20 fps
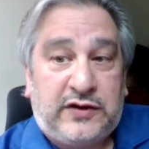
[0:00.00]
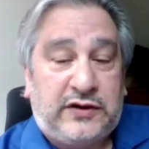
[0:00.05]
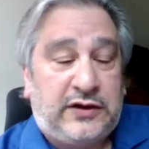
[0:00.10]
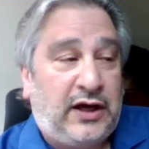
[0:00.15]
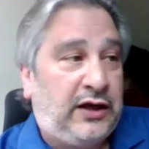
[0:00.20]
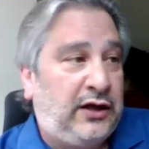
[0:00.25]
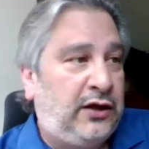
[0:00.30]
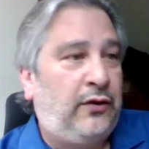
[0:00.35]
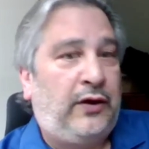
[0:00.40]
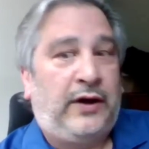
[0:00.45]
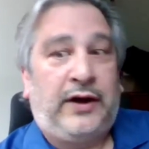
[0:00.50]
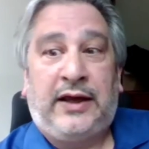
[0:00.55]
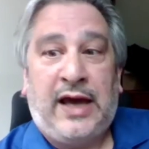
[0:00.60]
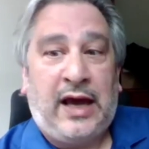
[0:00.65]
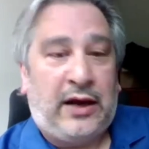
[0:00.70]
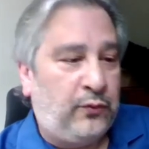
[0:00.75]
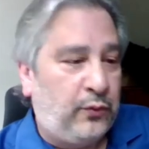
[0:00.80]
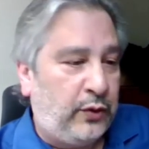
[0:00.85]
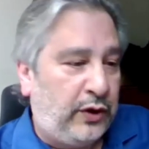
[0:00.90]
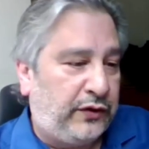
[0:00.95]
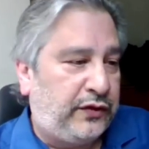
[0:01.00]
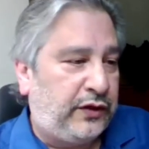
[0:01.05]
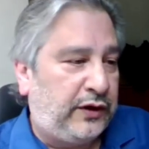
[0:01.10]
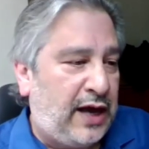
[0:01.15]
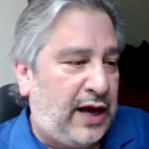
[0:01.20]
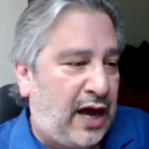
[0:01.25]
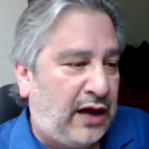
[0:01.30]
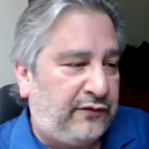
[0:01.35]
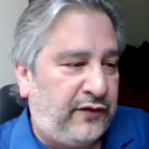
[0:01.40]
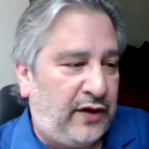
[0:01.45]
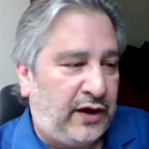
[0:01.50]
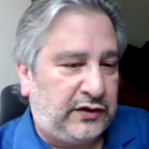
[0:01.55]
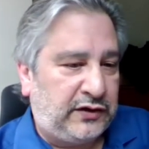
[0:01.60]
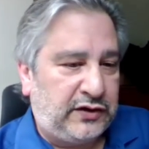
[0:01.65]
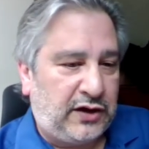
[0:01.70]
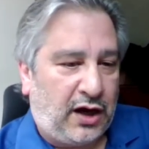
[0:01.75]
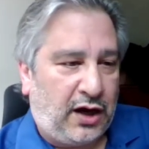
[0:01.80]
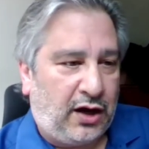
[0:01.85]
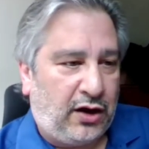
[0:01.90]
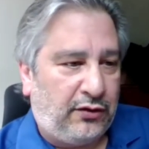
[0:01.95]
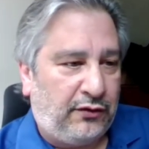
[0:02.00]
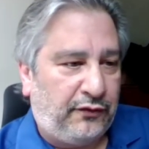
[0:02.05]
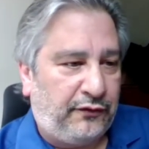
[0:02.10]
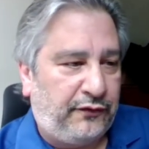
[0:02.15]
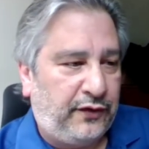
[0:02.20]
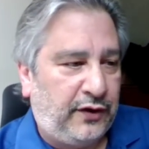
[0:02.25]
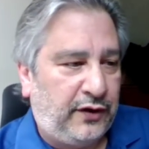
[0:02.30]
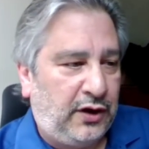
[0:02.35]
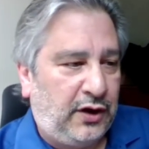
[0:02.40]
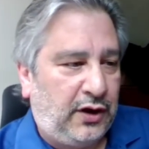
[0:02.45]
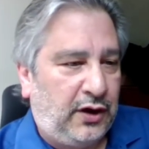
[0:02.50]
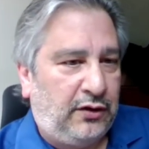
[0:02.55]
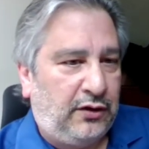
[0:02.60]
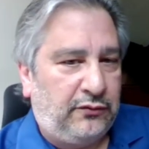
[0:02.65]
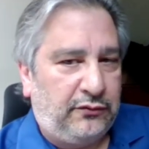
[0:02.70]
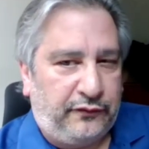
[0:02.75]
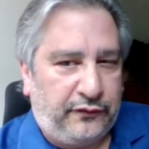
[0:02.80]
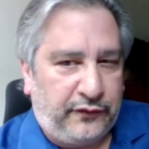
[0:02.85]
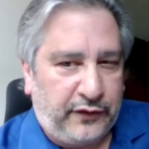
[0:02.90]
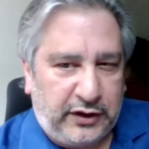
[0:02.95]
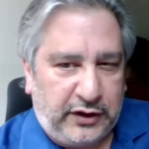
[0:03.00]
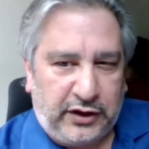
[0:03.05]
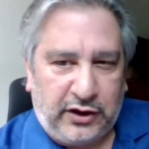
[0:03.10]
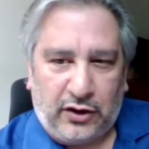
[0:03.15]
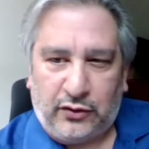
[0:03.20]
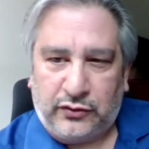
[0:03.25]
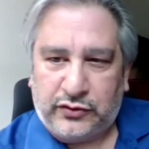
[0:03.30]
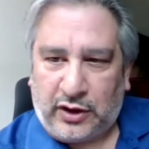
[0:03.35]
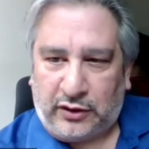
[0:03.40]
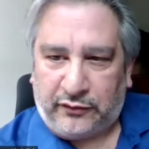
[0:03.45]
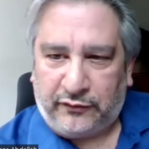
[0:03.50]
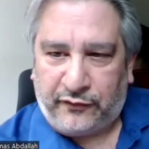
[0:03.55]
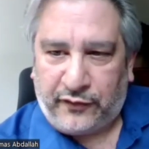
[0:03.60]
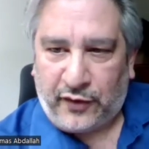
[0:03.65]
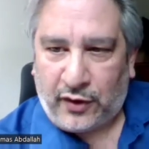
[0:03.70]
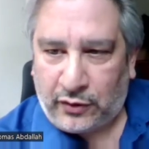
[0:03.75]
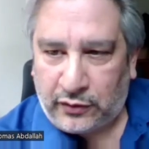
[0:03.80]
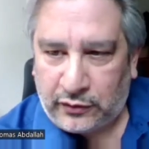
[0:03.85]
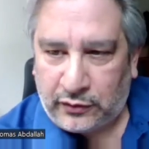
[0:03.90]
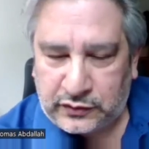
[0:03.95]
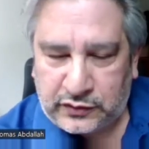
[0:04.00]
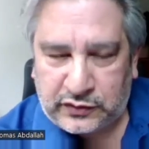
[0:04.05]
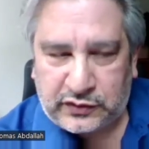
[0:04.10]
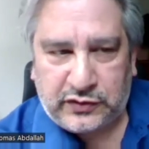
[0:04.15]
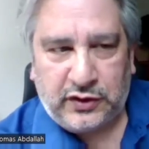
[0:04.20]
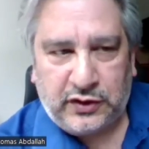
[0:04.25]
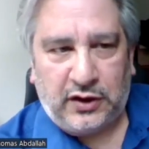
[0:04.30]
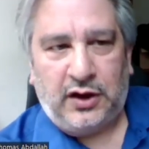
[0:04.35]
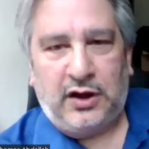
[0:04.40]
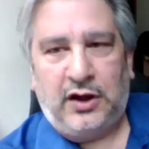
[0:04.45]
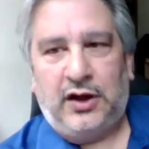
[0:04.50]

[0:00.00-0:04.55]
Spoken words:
say, again, with the advent of videos on phones,